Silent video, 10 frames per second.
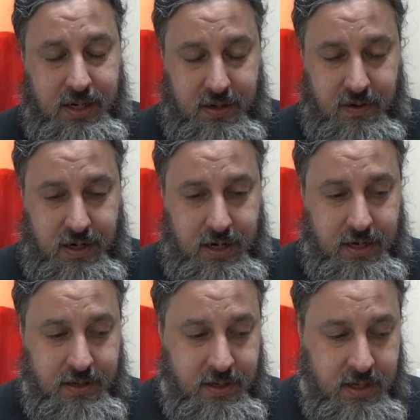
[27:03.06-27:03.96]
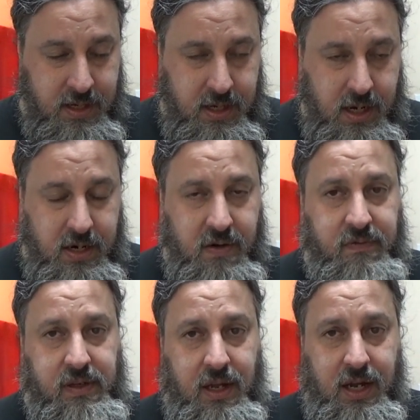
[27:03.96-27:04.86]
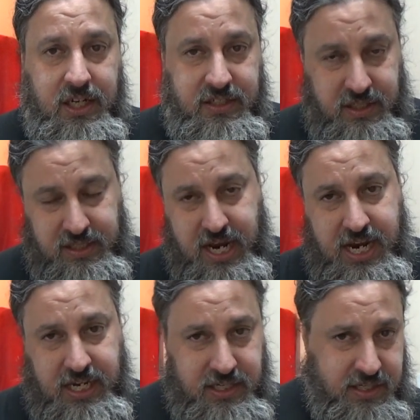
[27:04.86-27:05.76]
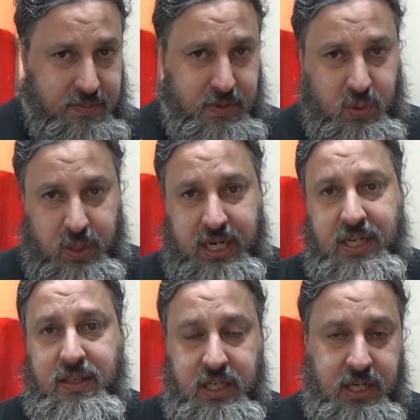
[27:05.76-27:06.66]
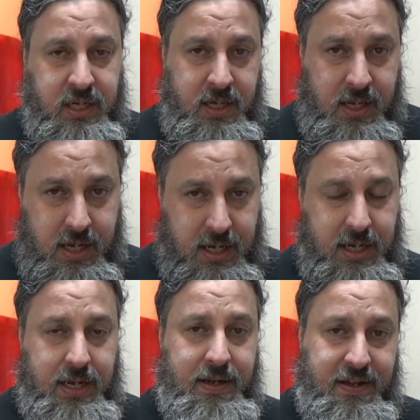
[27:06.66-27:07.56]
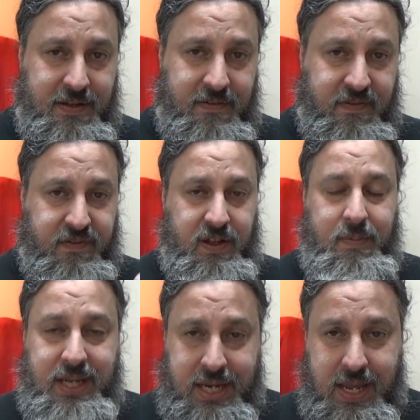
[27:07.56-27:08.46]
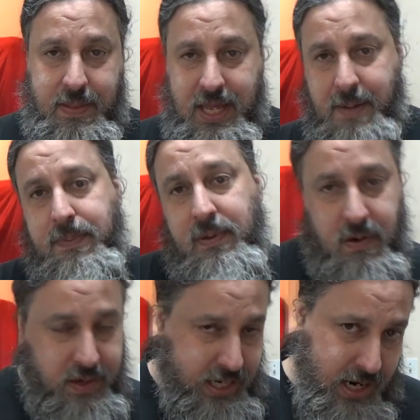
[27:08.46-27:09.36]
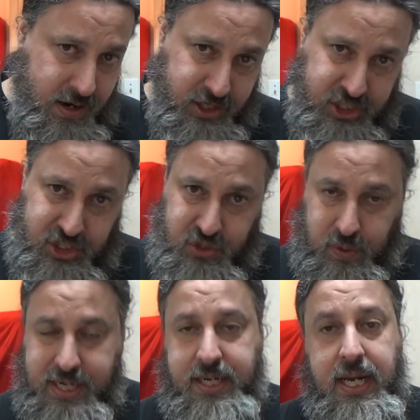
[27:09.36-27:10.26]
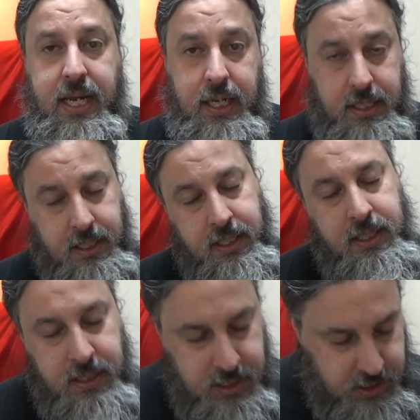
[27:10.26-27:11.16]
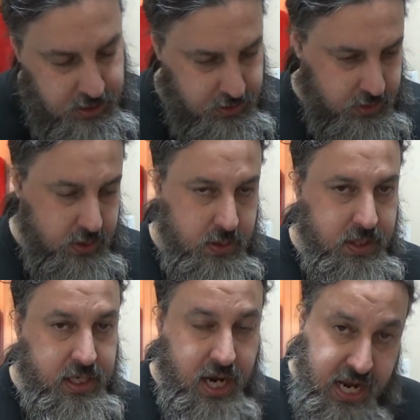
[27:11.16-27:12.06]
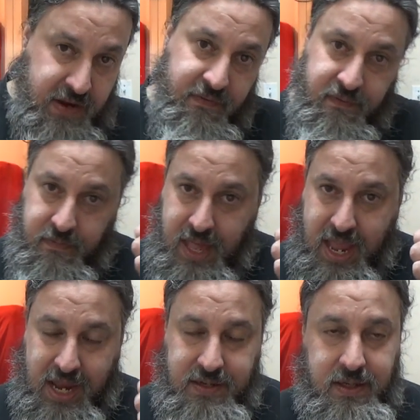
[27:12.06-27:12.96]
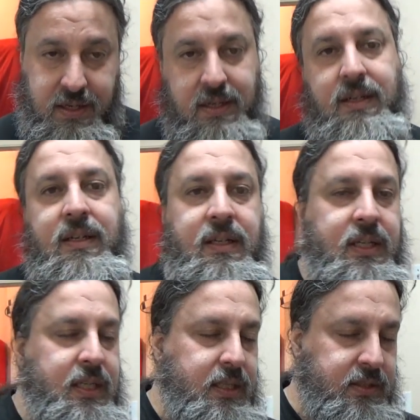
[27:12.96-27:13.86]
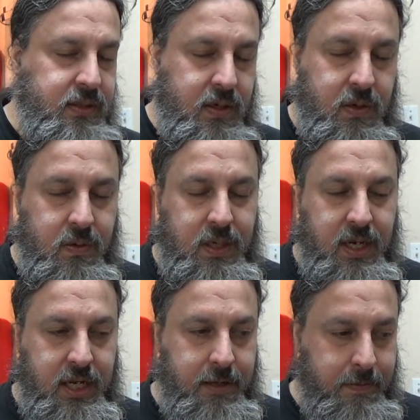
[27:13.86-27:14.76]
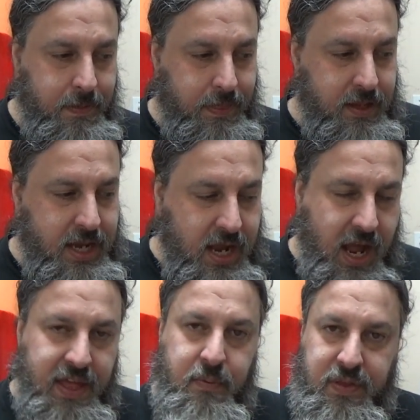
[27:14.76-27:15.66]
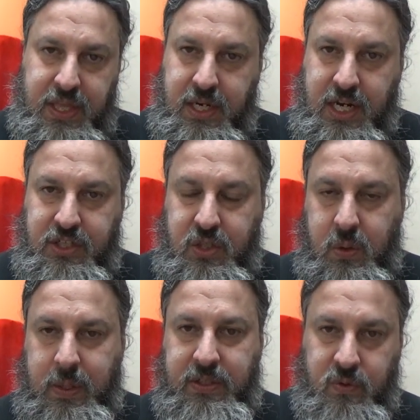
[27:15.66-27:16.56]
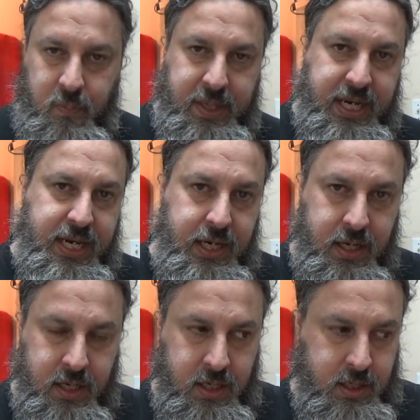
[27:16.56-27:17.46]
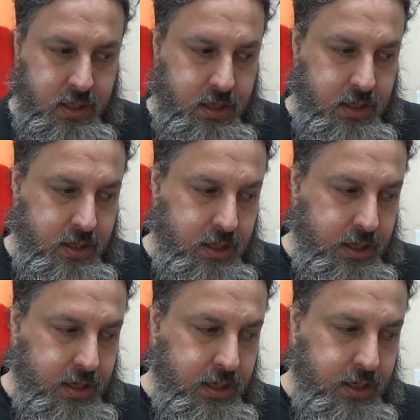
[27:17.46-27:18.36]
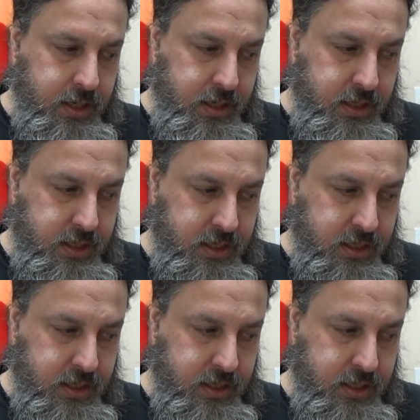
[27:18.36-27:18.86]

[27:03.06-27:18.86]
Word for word: our... Uh, on our vlogs. The days between the uh, filming and the uploading are shrinking, so yay for that. So uh, yeah, I think within the next two weeks we'll be uh,